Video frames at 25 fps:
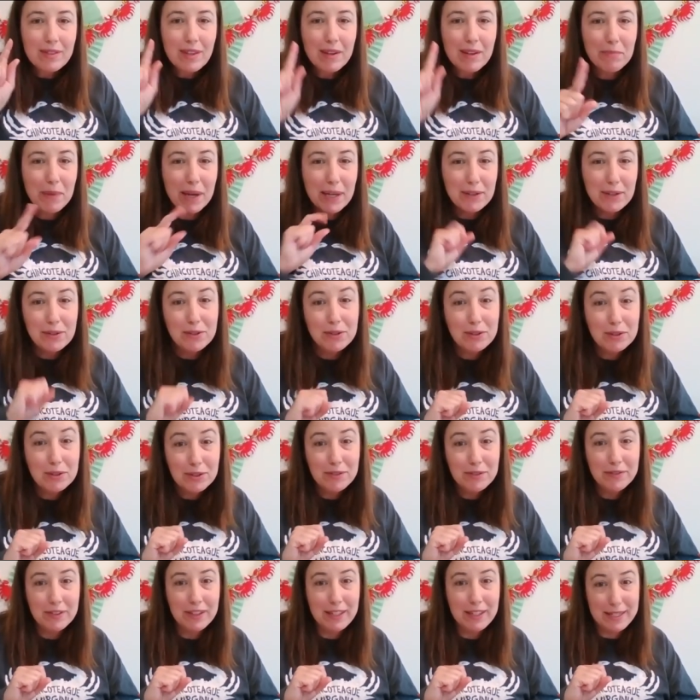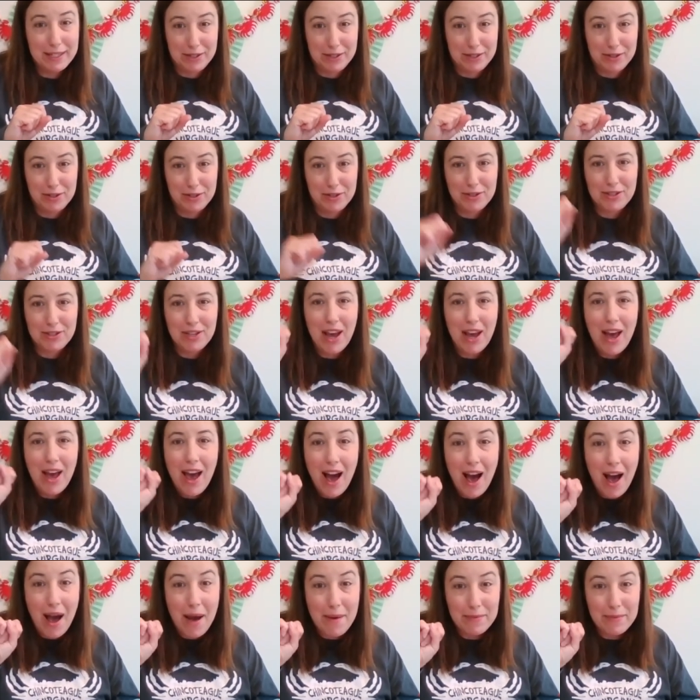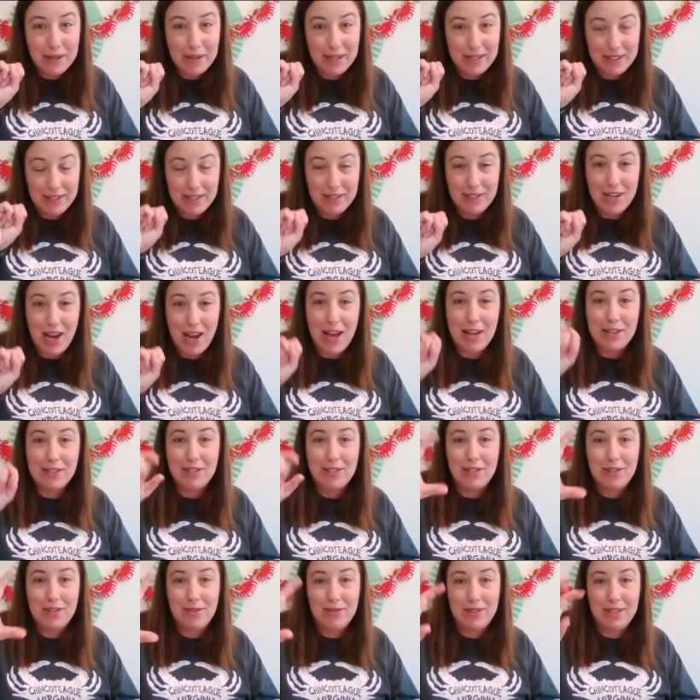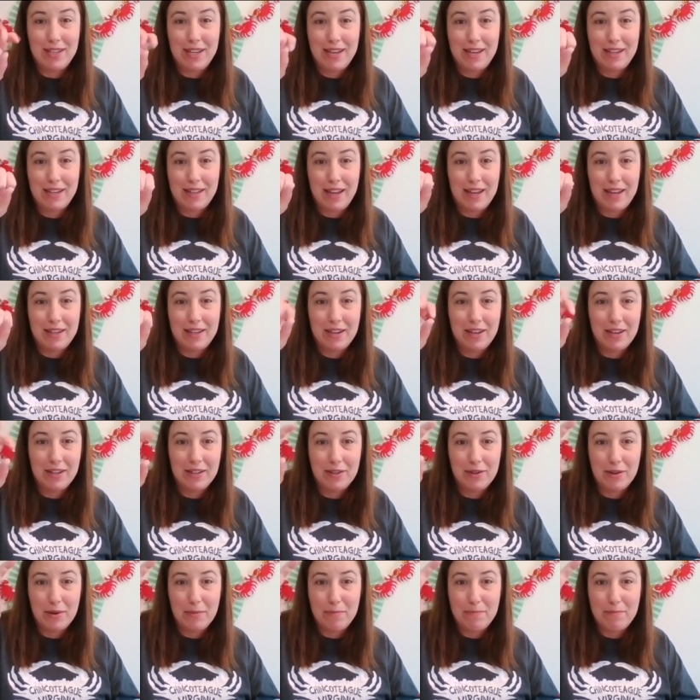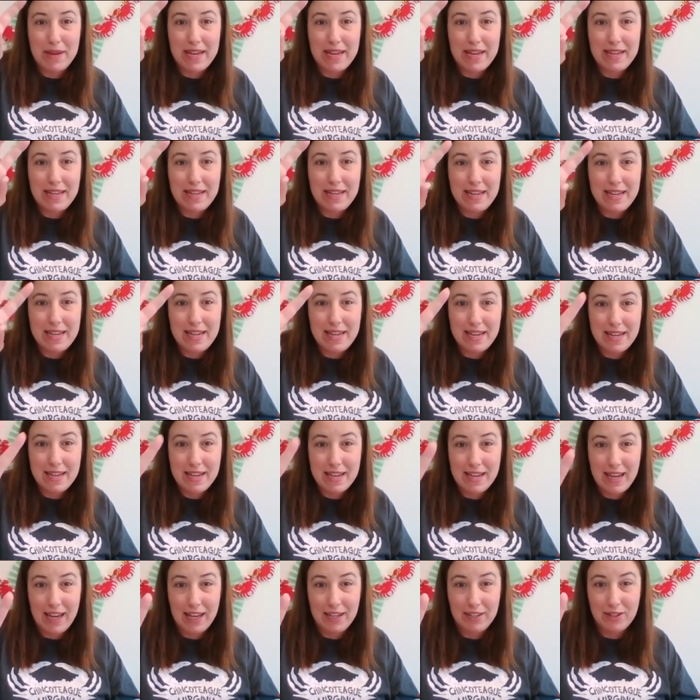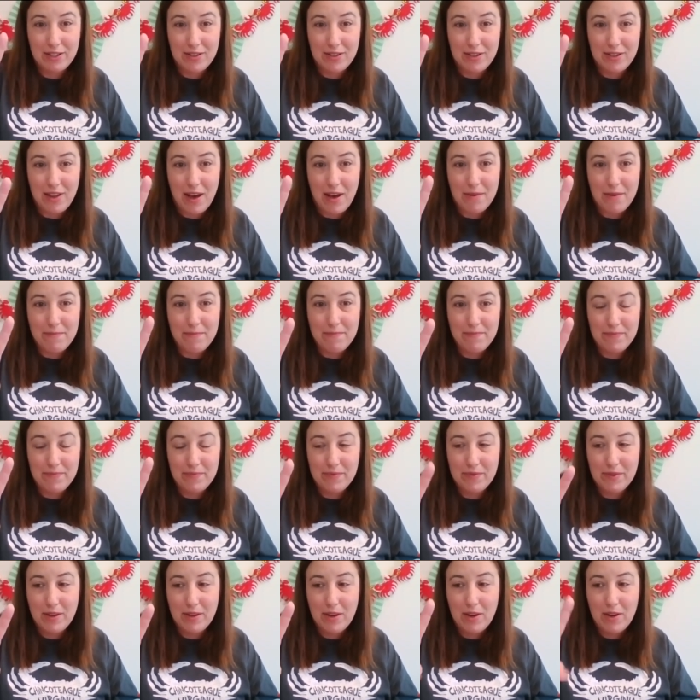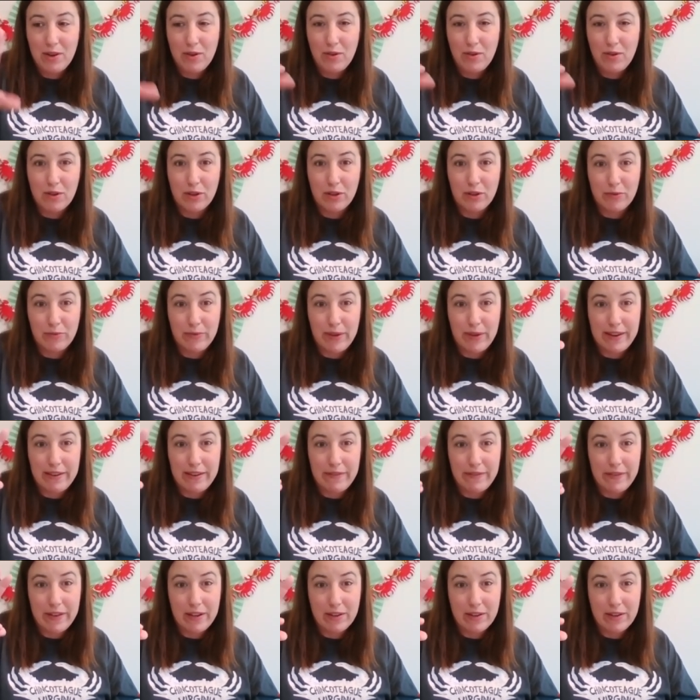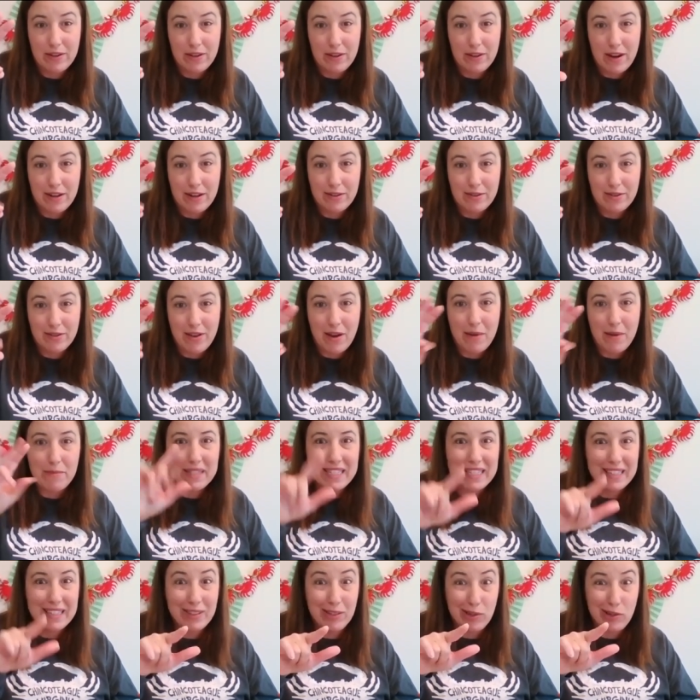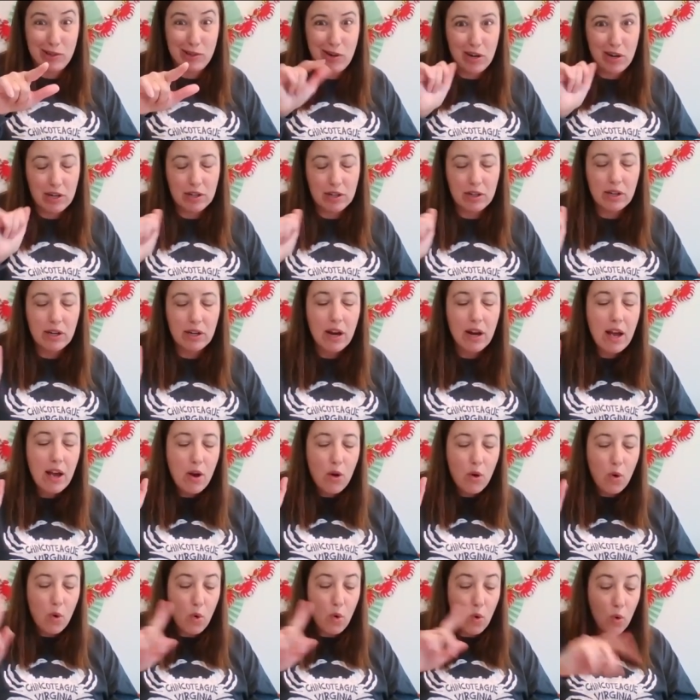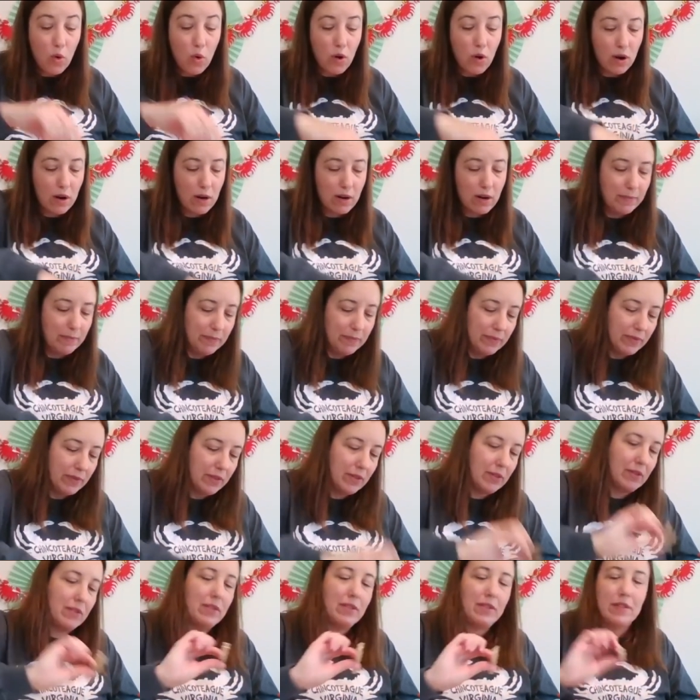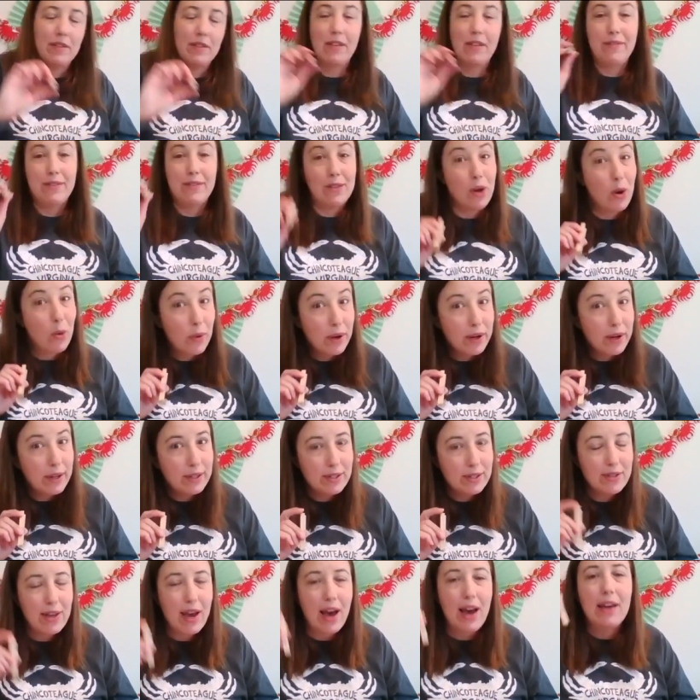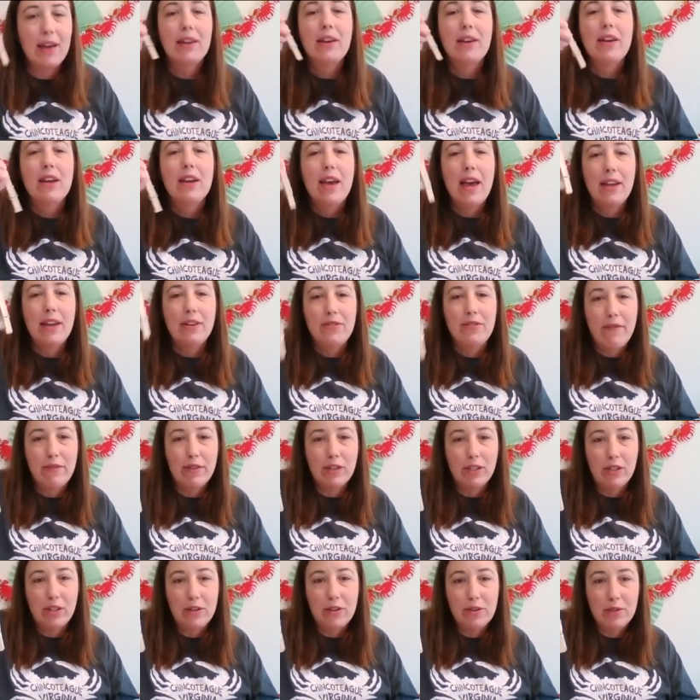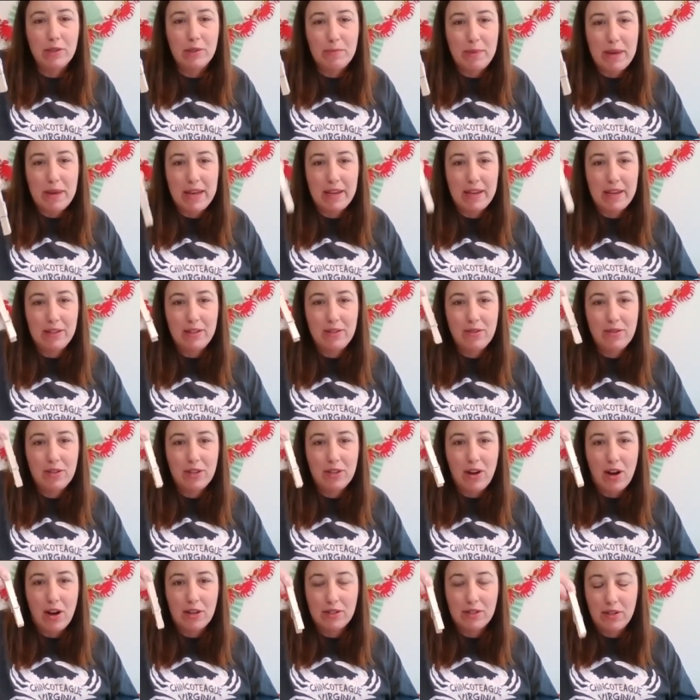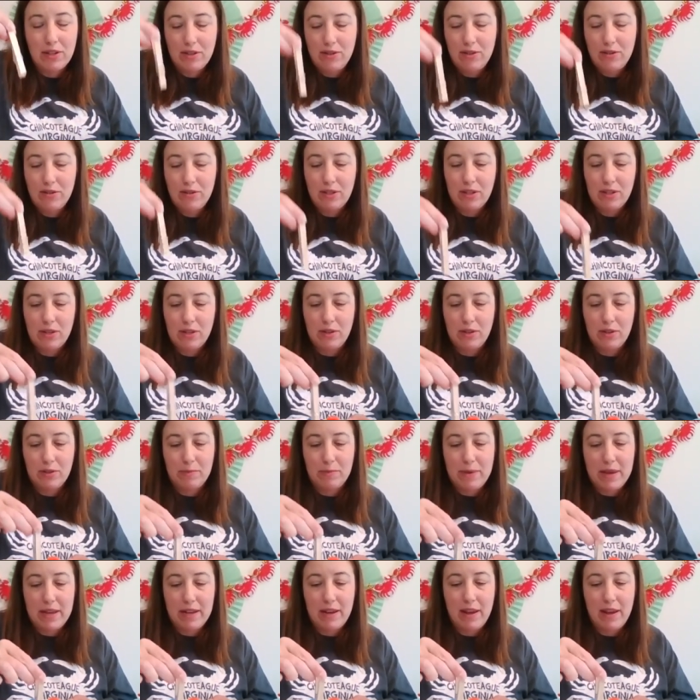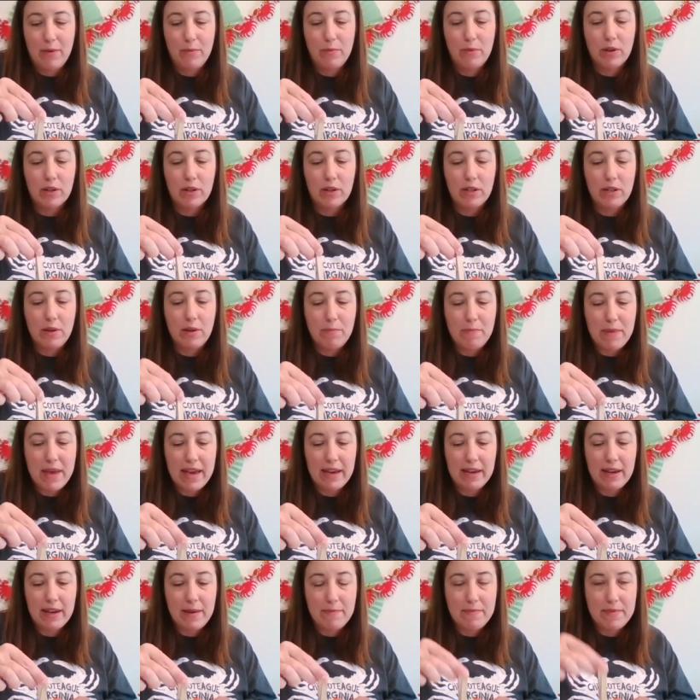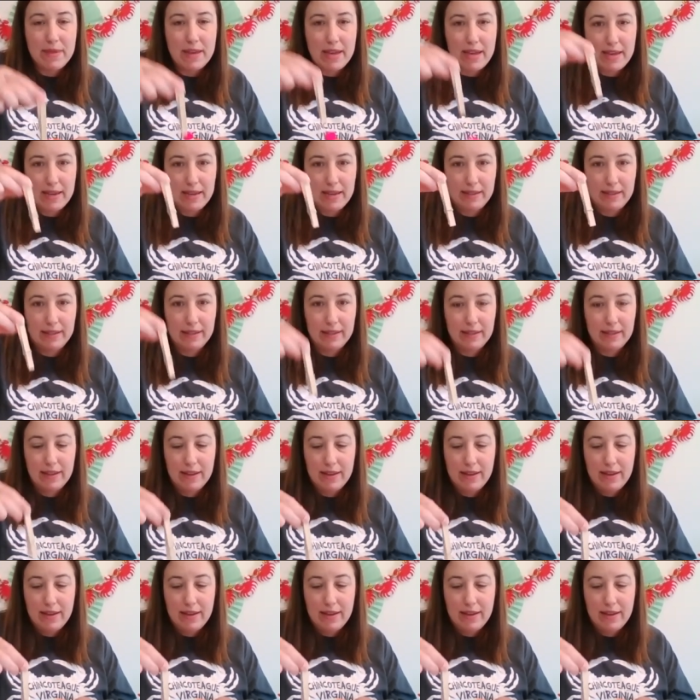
My older listeners, I'm going to suggest using like your pinky and your thumb or your ring finger and your thumb. It's a little harder. Or if you don't want to do that, and you have a clothespin, you can also use the clothespin. And we're gonna pick up things